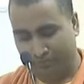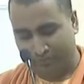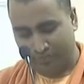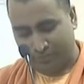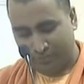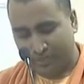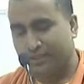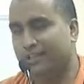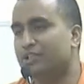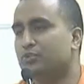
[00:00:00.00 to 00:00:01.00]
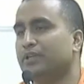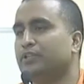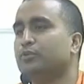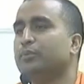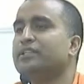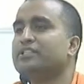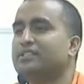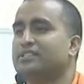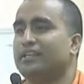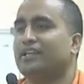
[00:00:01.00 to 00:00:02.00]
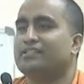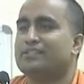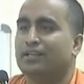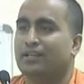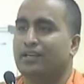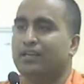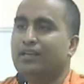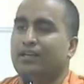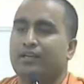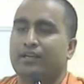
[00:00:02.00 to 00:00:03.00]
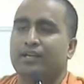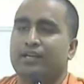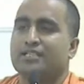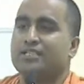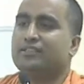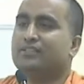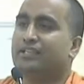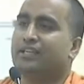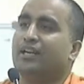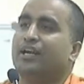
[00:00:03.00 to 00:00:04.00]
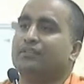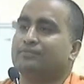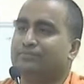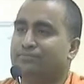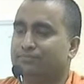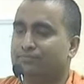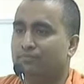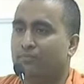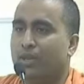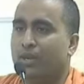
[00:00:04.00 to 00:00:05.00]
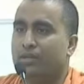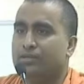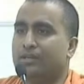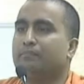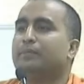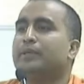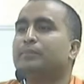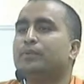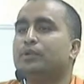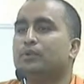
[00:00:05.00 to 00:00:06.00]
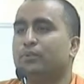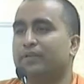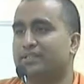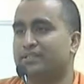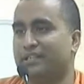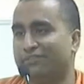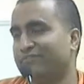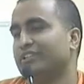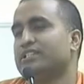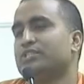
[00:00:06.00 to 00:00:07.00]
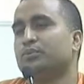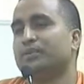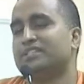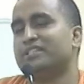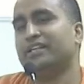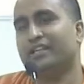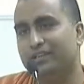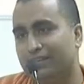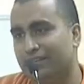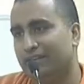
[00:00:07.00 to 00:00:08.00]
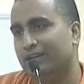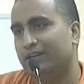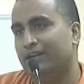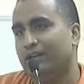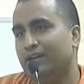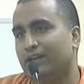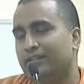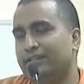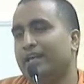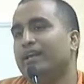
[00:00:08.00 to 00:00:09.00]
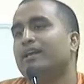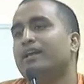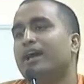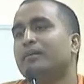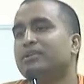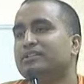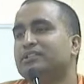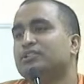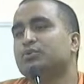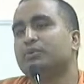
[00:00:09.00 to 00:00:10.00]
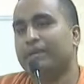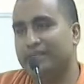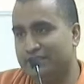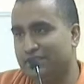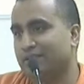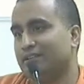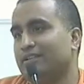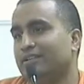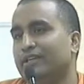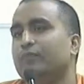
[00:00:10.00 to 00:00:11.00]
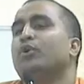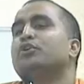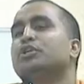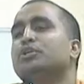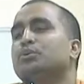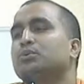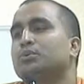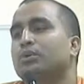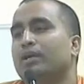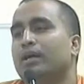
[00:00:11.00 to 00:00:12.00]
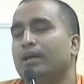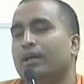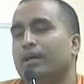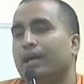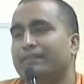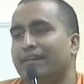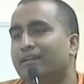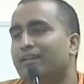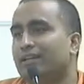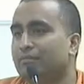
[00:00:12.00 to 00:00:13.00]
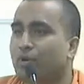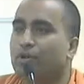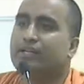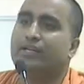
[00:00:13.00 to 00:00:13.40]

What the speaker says: And that is why the Upanishad says, Kaschid Dhira. Some people who were steadfast, who were steady, they amritatvam aichan, they wanted to attain immortality.